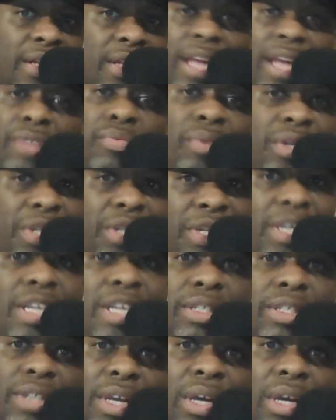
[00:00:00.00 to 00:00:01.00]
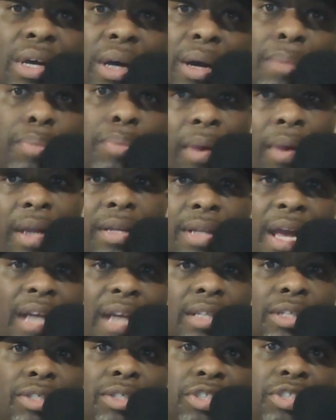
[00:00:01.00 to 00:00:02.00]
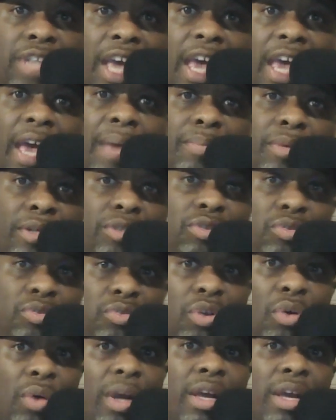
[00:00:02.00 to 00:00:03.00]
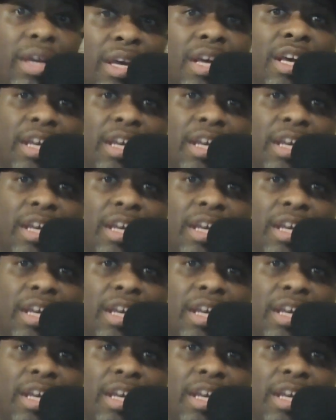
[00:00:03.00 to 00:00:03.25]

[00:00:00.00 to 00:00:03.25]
That's what it is, a prank, not a scam. Because you know what?